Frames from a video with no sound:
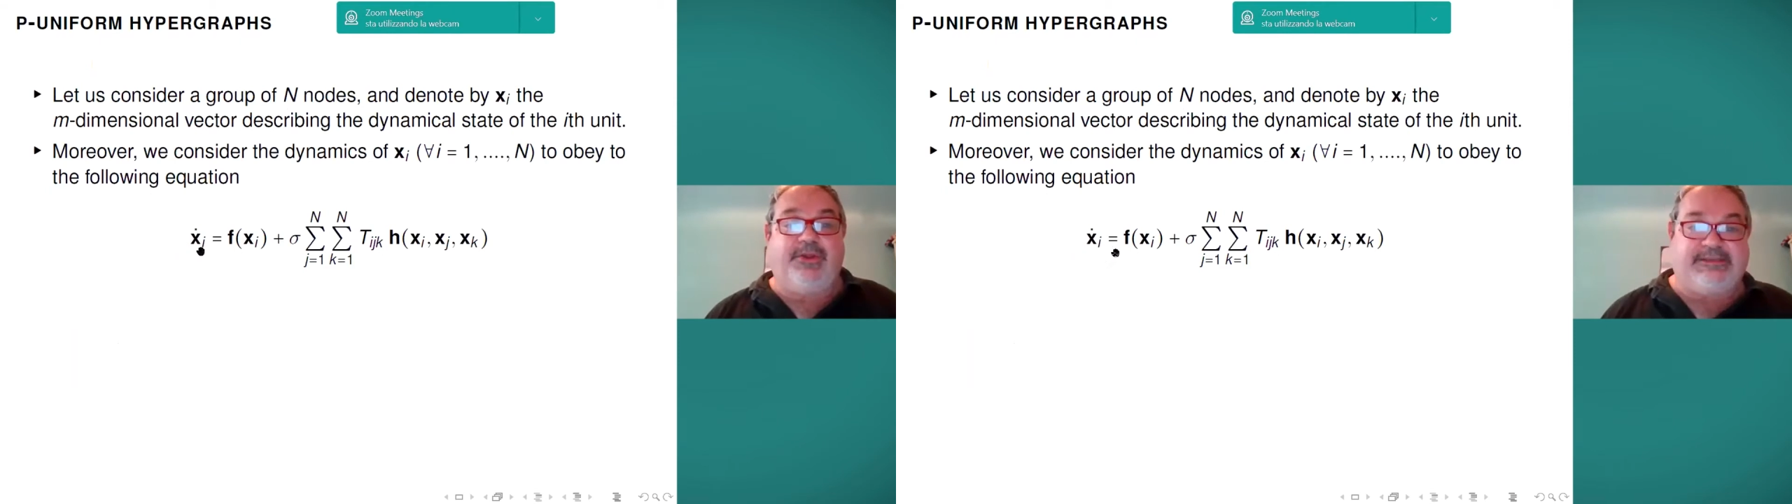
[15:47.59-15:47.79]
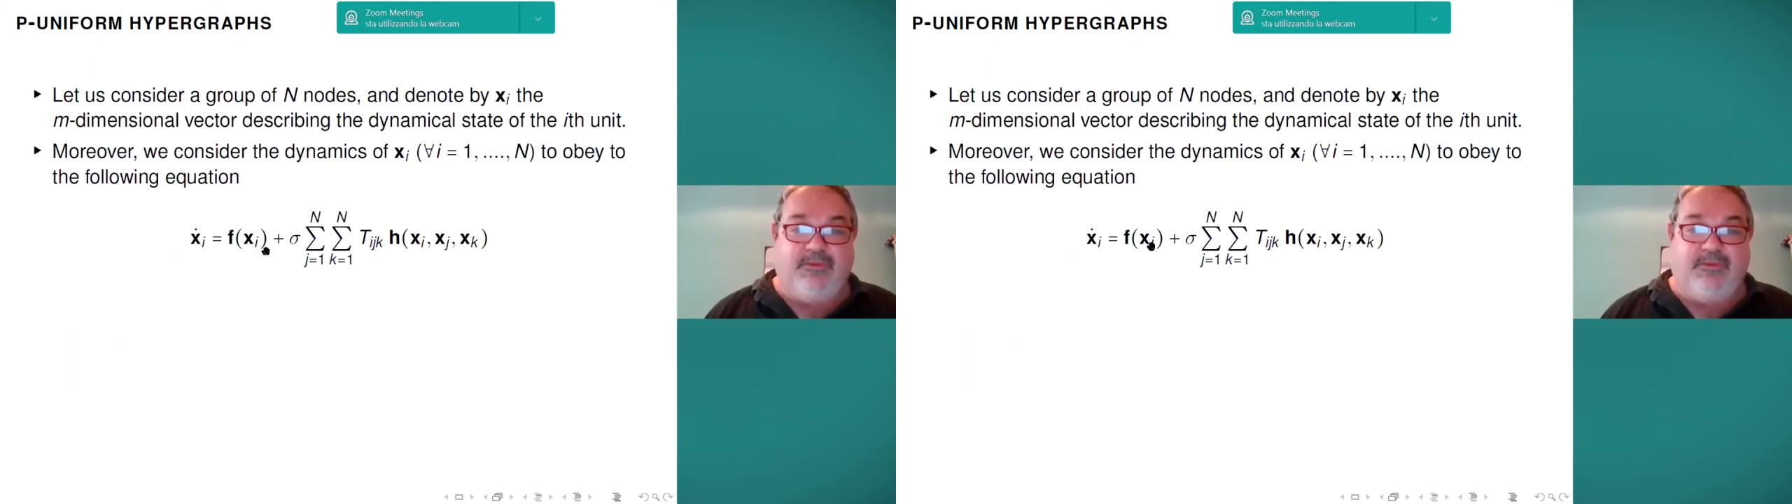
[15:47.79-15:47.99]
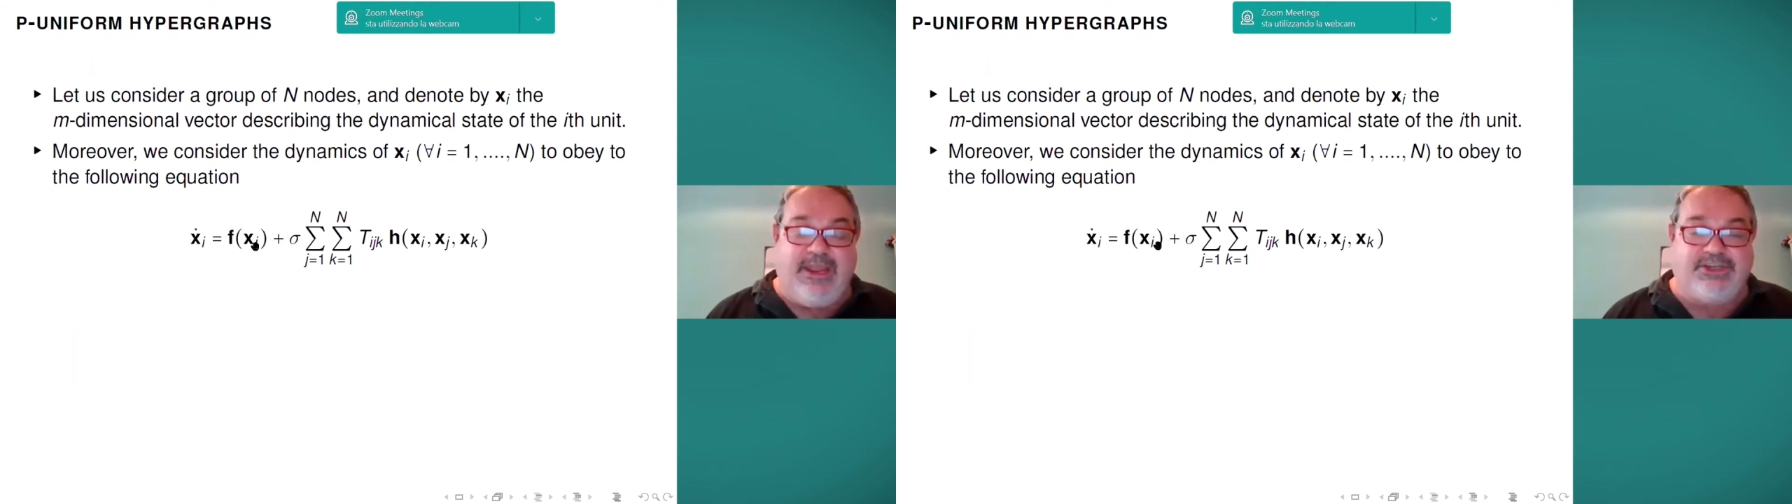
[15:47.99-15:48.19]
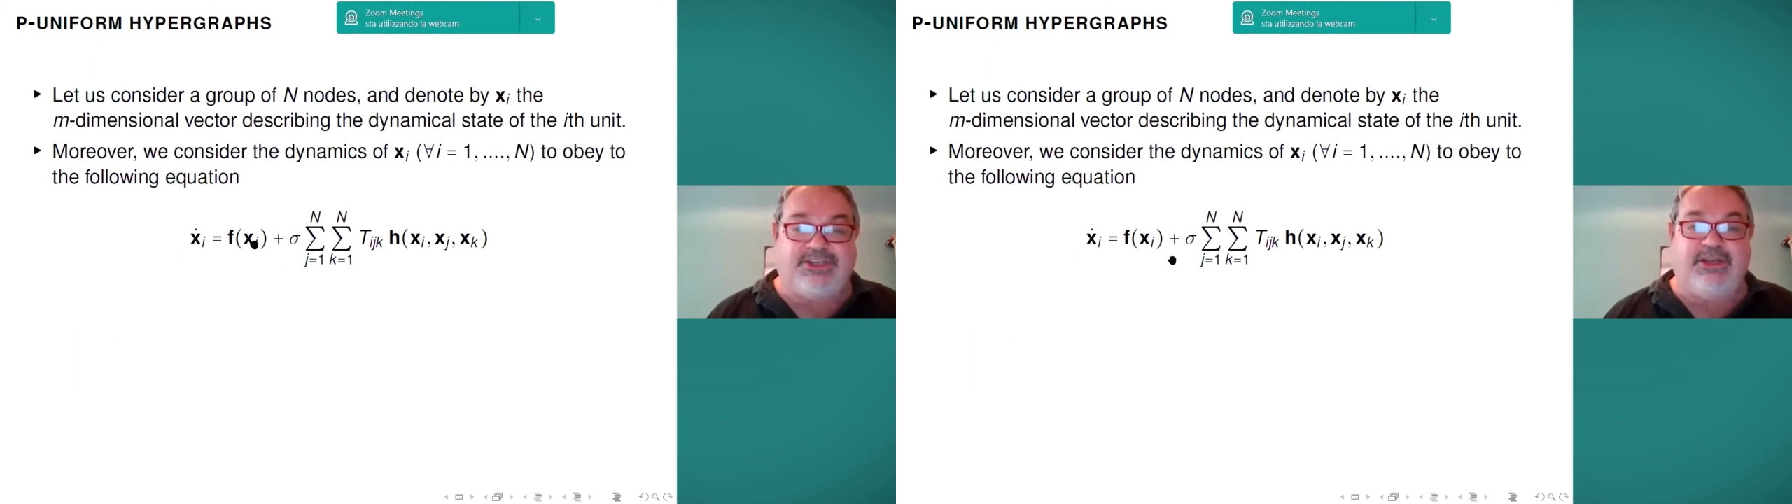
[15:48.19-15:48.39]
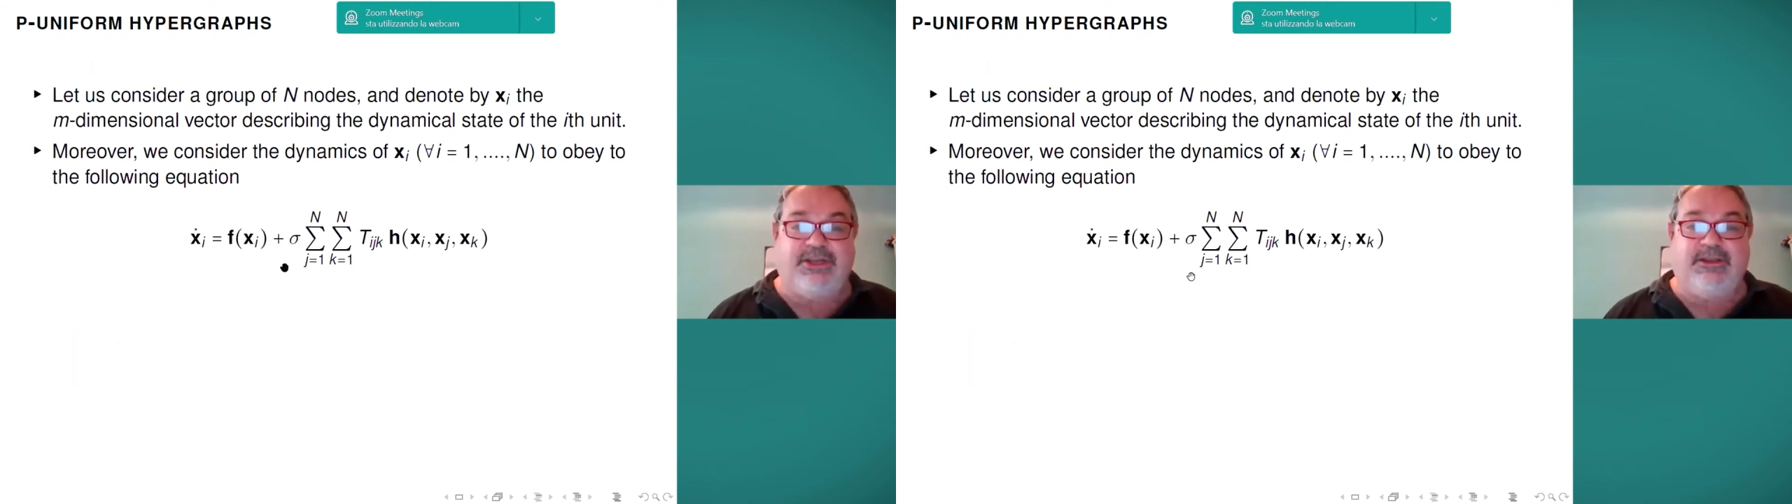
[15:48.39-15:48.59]
this
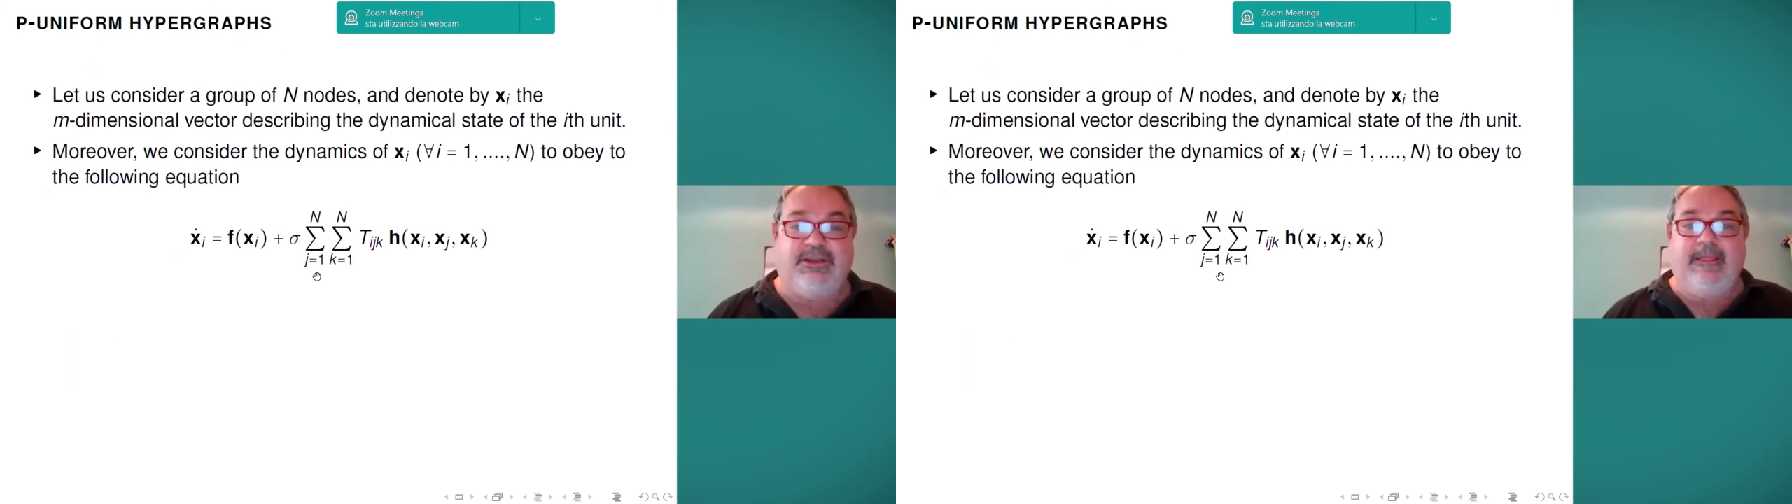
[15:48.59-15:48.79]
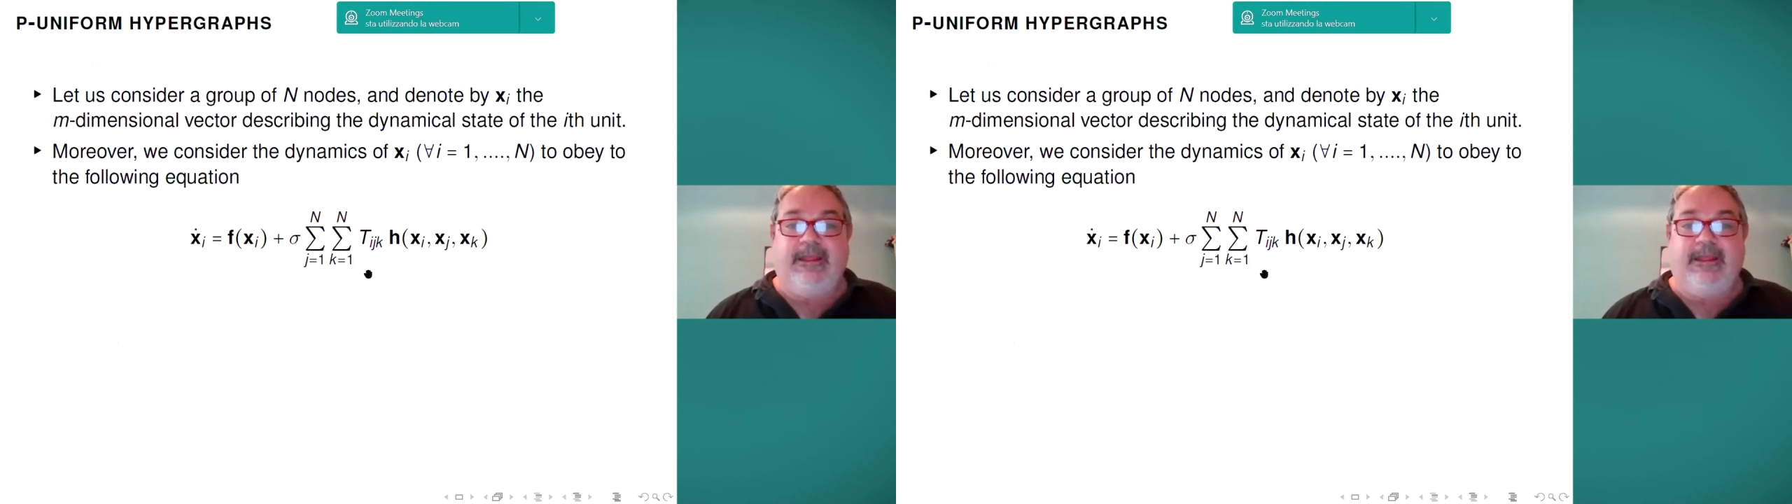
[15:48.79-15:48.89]
equation,